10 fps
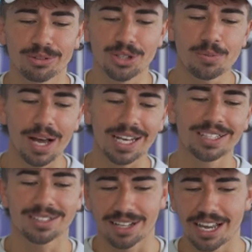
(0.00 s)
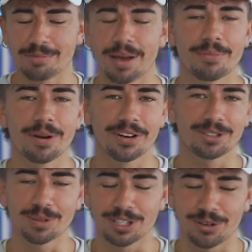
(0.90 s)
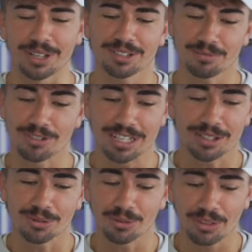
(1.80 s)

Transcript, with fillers: New Balance Salehe Bembury has been doing some really cool